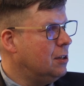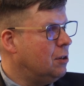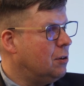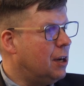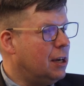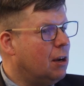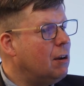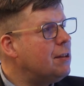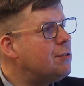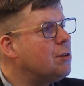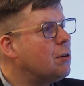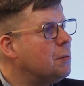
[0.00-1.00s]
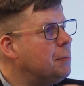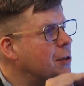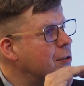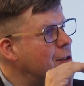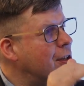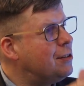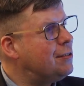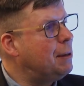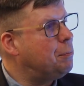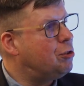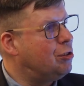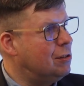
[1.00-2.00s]
okay, now let's talk about the
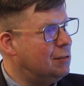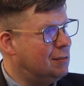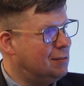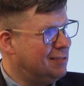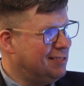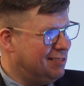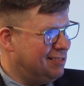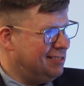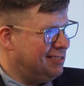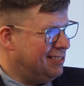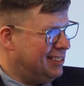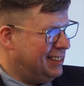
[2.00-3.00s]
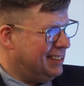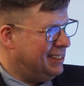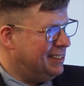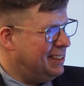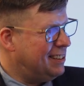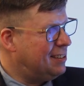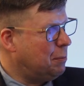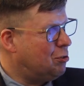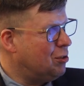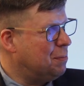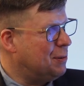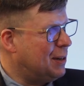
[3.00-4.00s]
exceptional
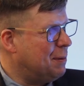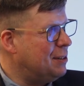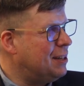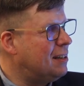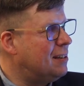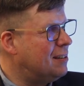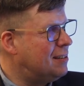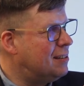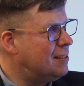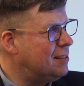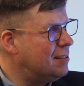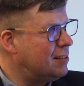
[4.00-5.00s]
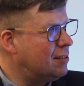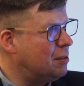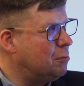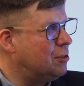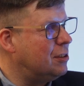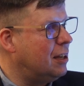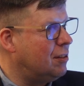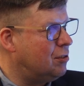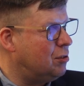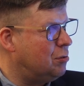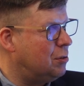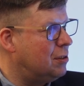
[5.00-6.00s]
parameter that the system still has
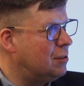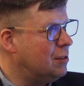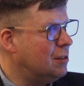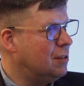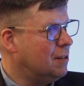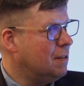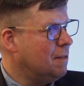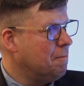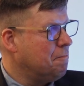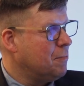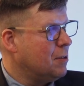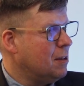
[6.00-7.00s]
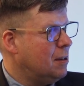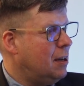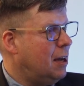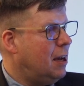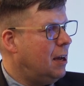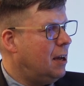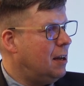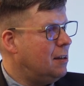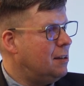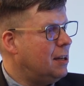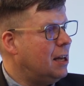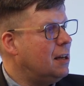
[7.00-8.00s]
to do it.
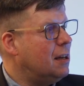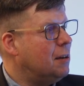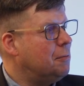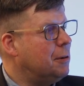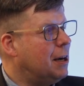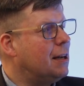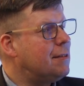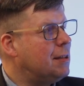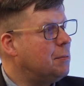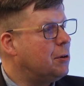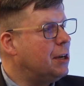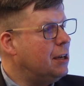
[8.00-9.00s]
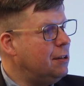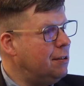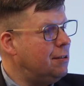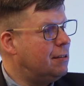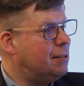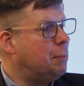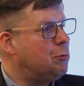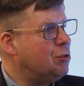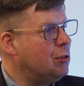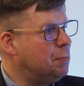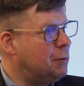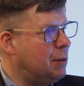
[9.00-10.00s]
And then we'll ask them, okay, in this
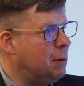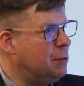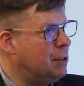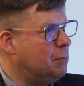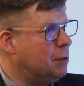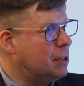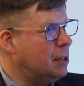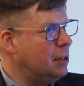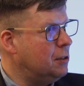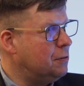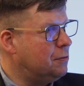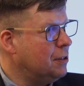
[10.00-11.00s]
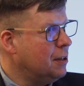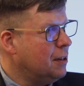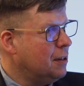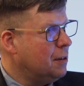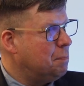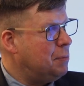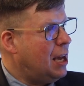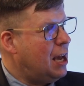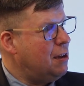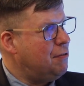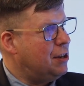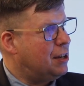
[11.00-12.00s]
exceptional parameter, what kind of
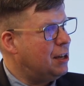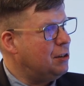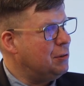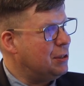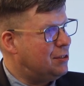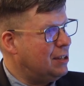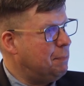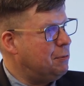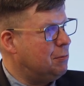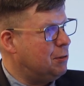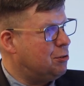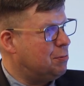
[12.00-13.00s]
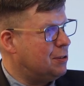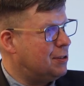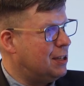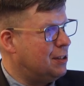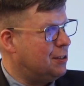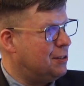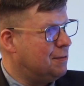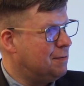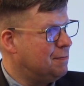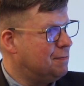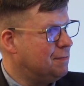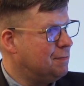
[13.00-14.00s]
behavior can you accept and which ones cannot?
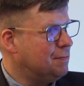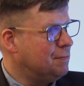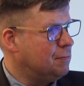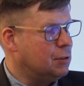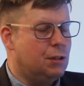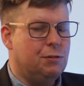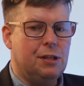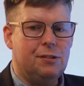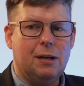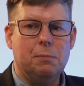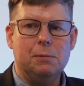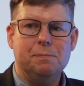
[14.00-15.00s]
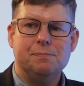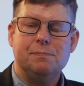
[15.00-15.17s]
Give you an example.